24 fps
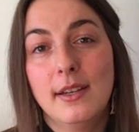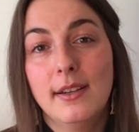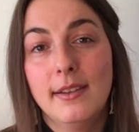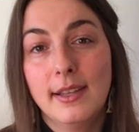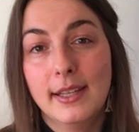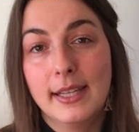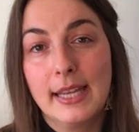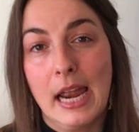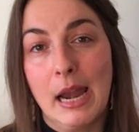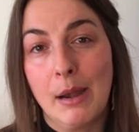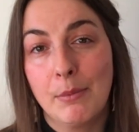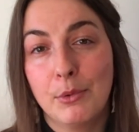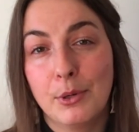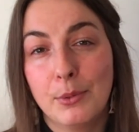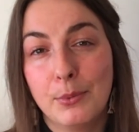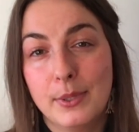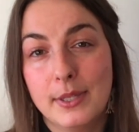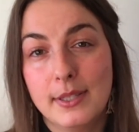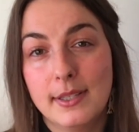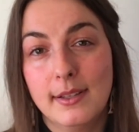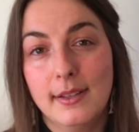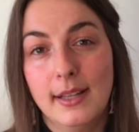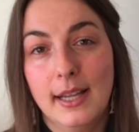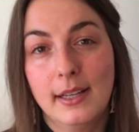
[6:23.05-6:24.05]
the camera will
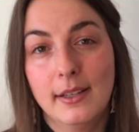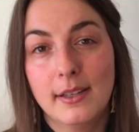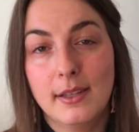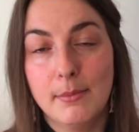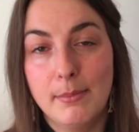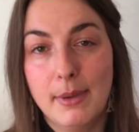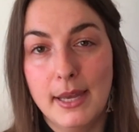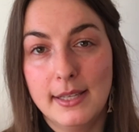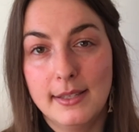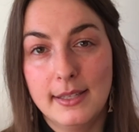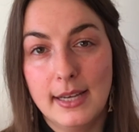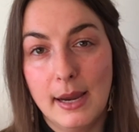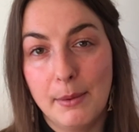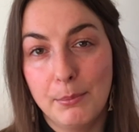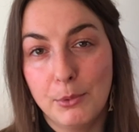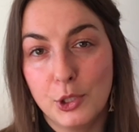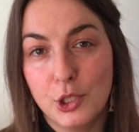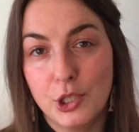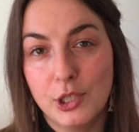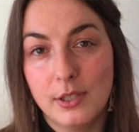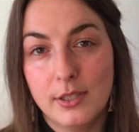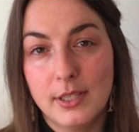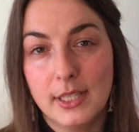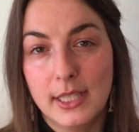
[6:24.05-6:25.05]
select the best
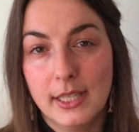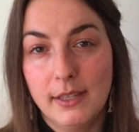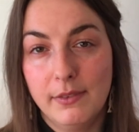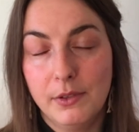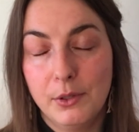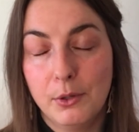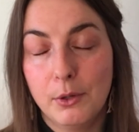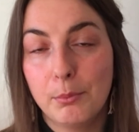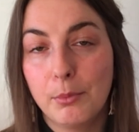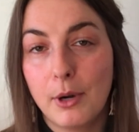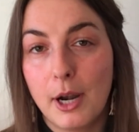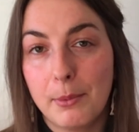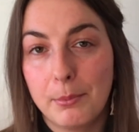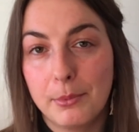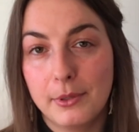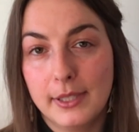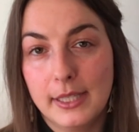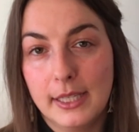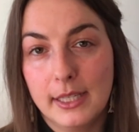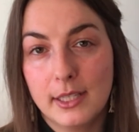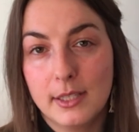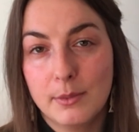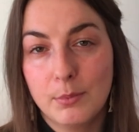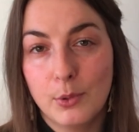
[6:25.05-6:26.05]
aperture to give you a properly
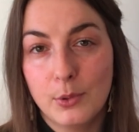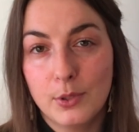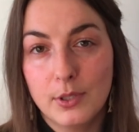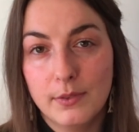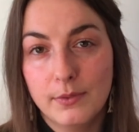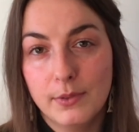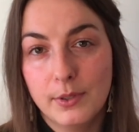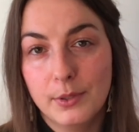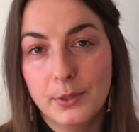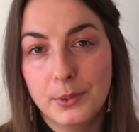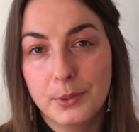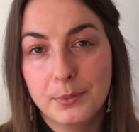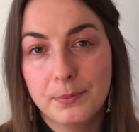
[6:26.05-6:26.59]
exposed photo.